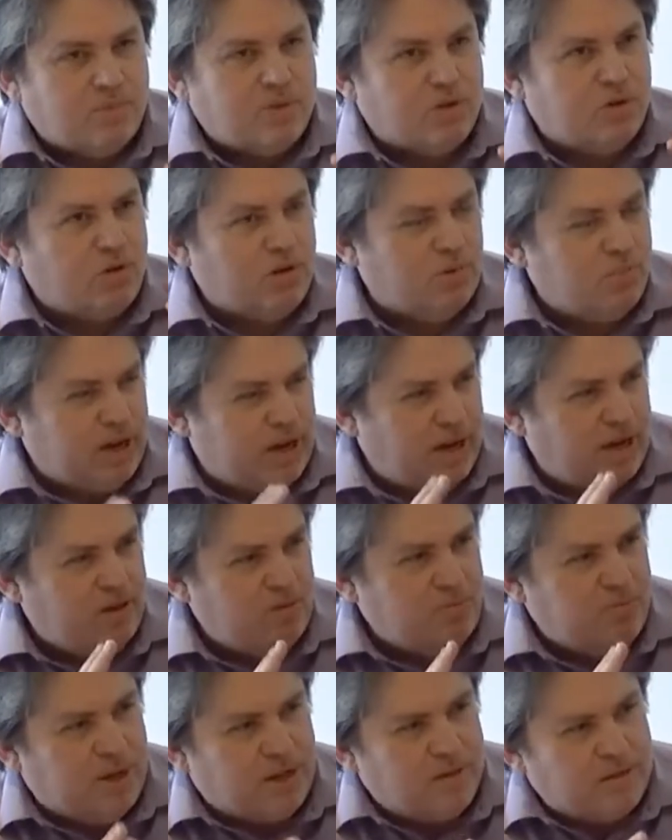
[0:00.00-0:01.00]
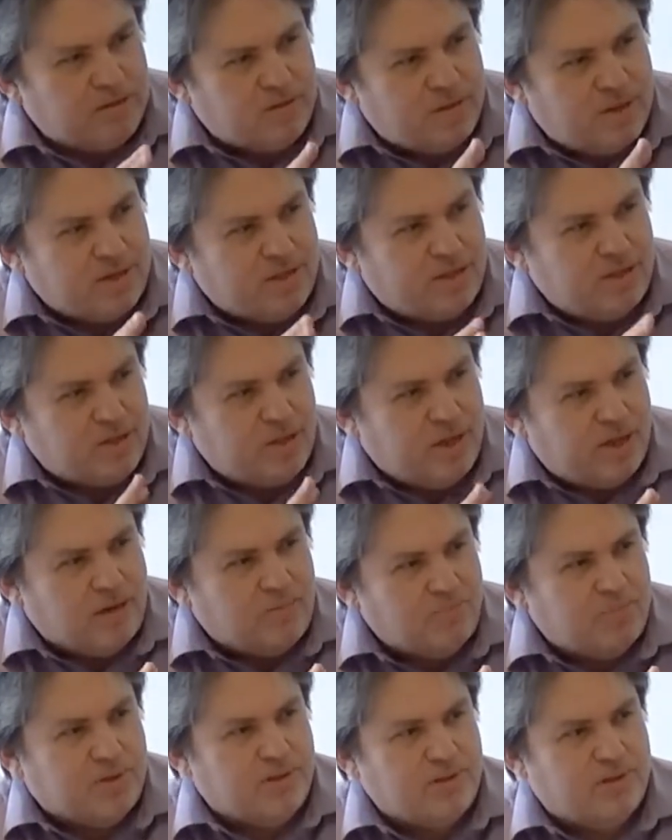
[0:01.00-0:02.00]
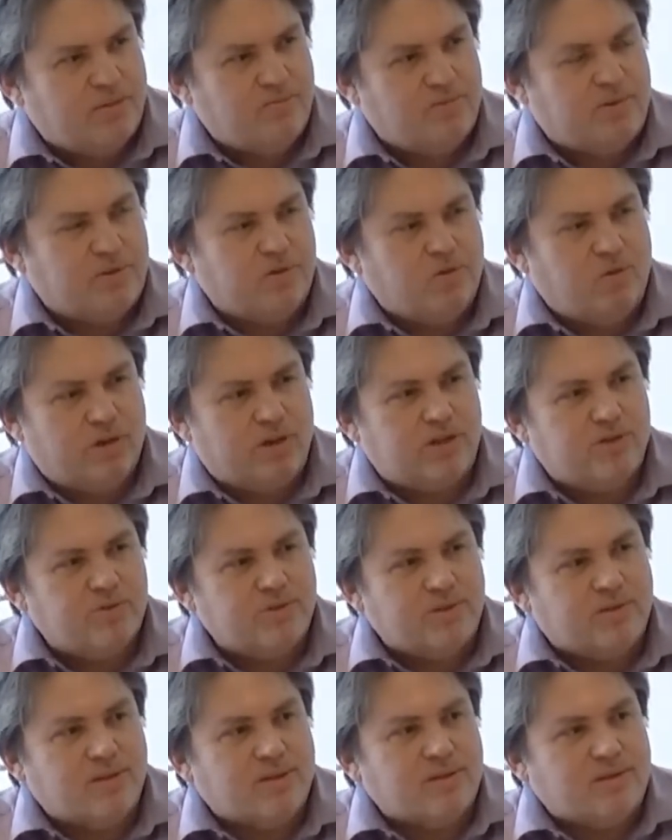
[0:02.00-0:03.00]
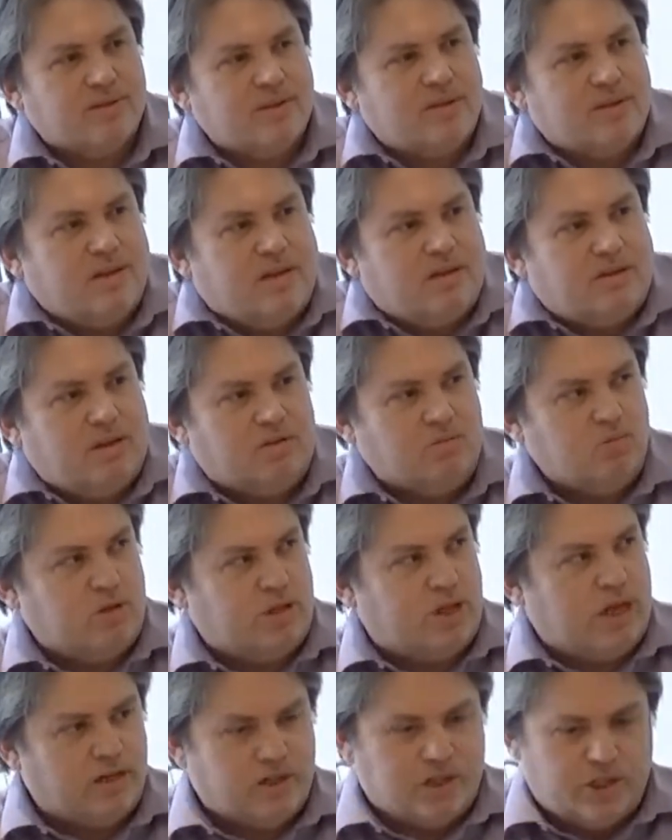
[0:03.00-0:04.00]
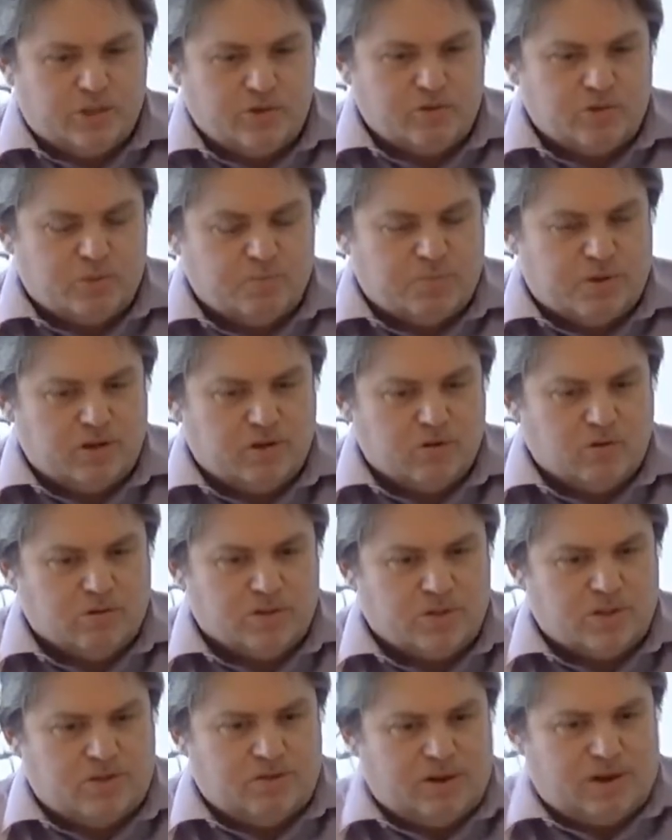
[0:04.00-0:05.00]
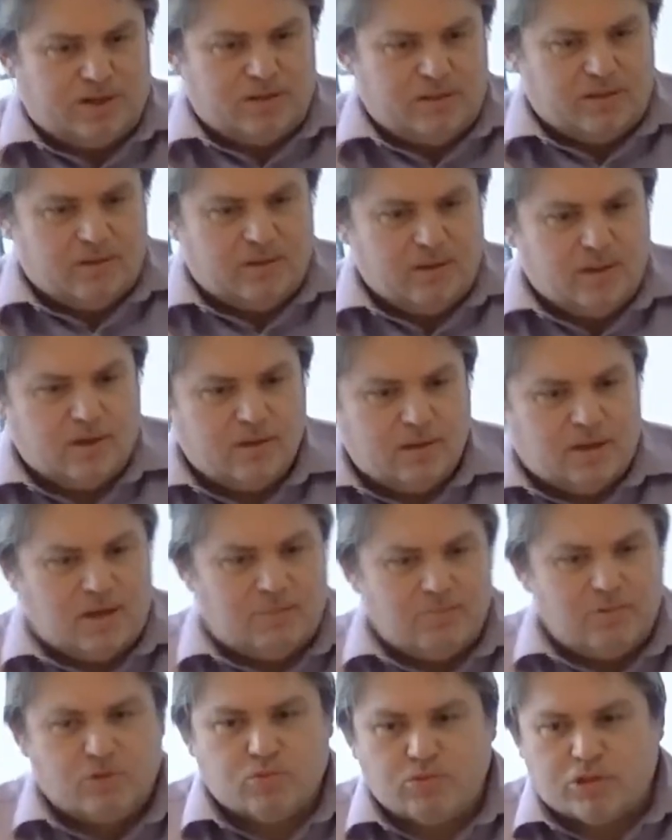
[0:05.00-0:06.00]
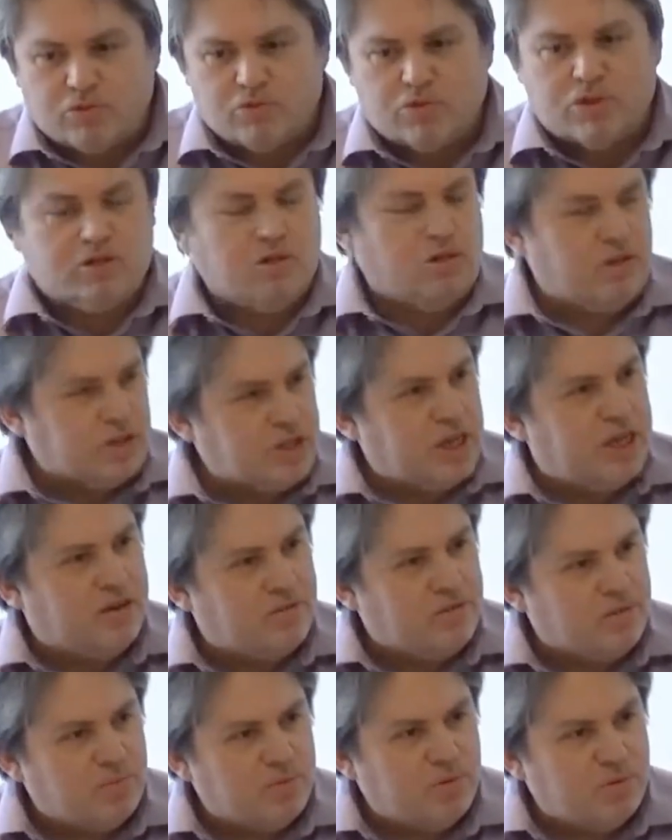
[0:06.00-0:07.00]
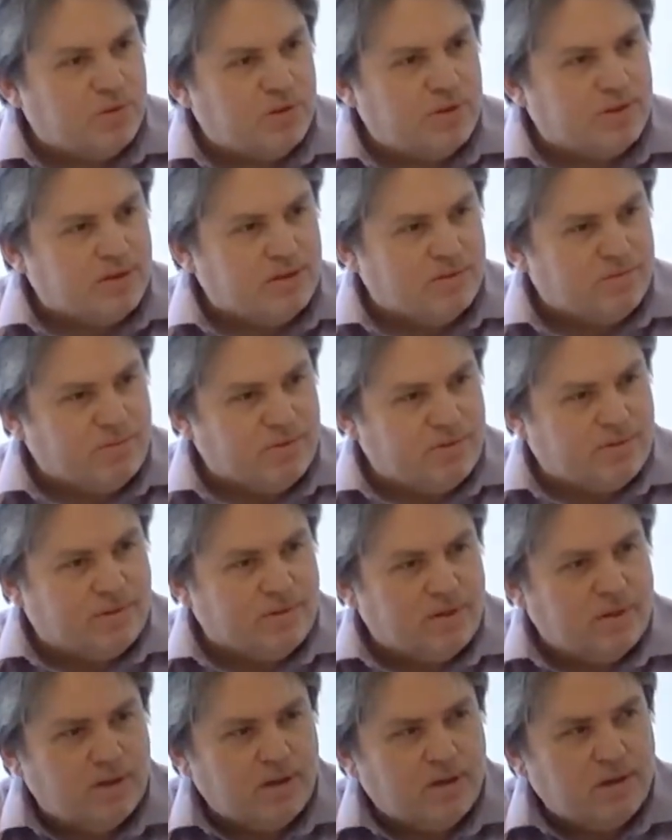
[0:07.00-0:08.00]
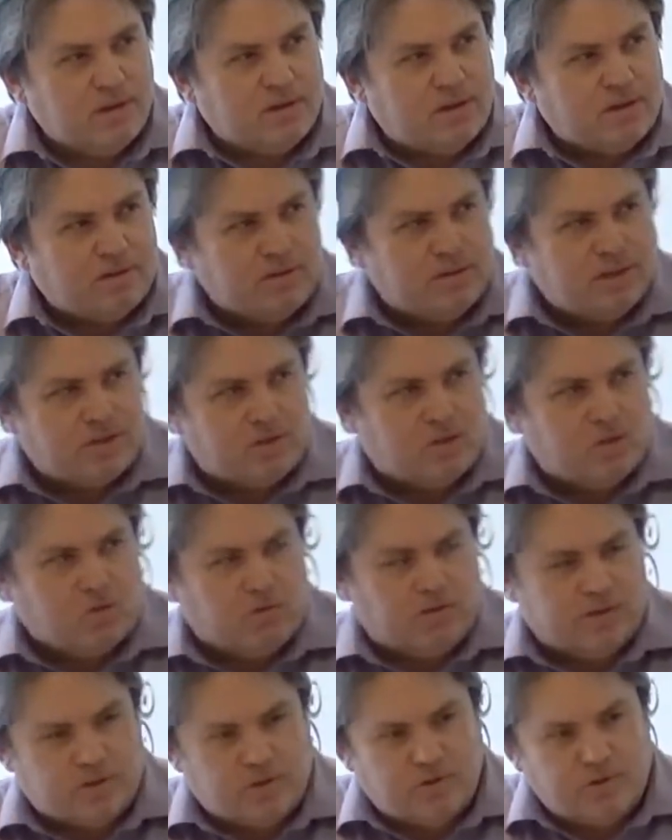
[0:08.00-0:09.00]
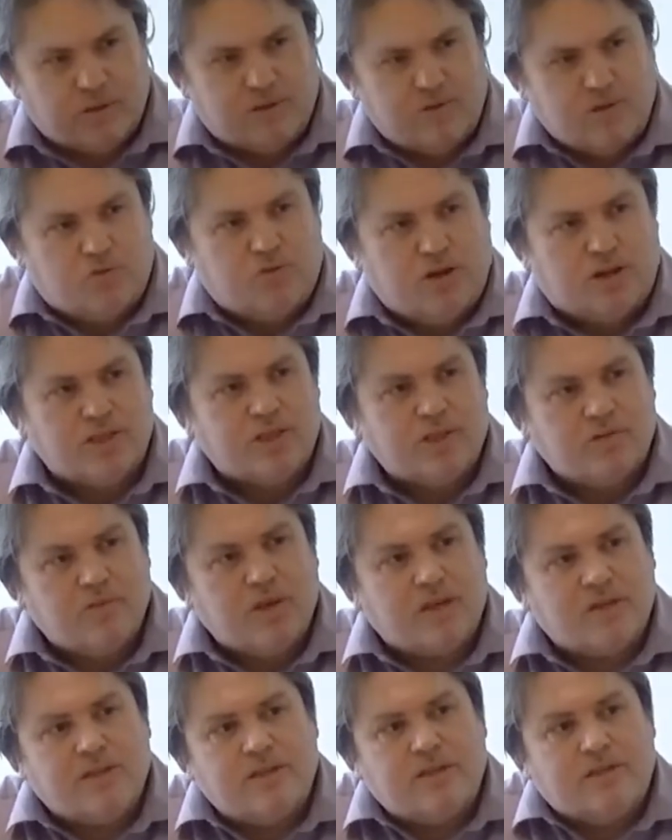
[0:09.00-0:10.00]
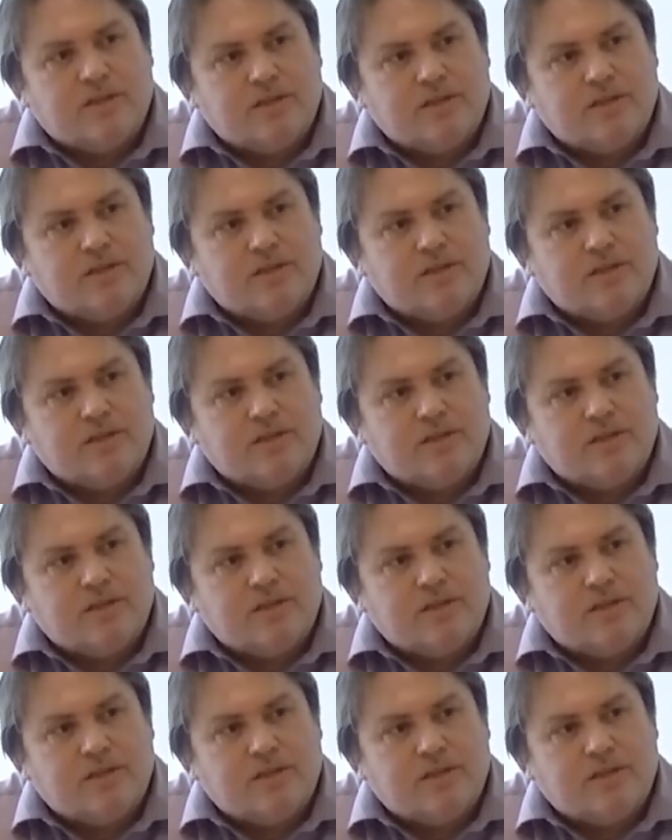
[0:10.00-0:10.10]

Talk about how you balance that dish out, because that was quite interesting. It was unctuous, but it also had a hummus which was a nice counterpoint, and it was, so just talk us through the construction of that dish.